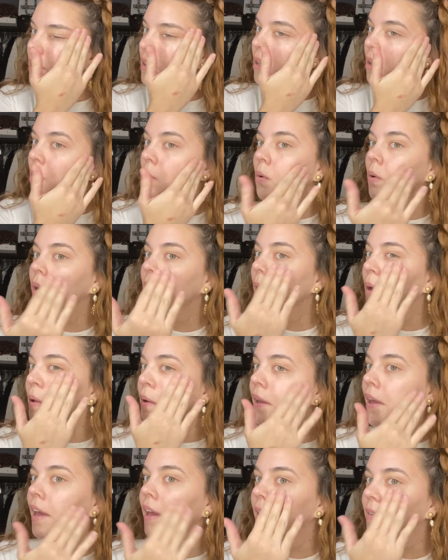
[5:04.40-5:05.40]
look real
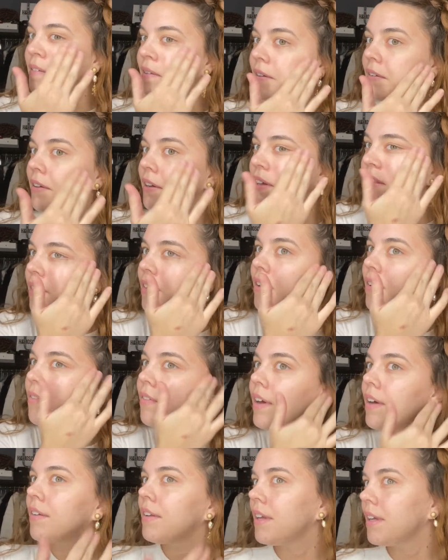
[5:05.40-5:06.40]
nice underneath your
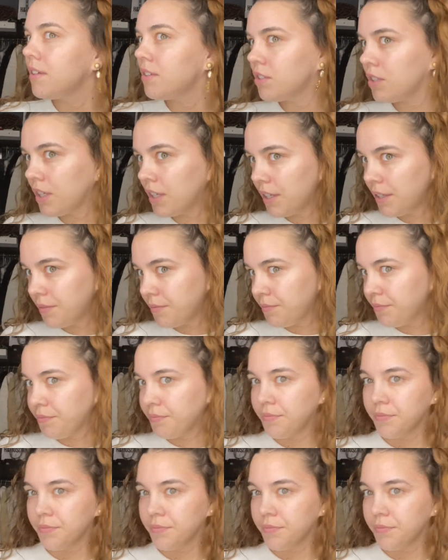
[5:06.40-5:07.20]
foundation.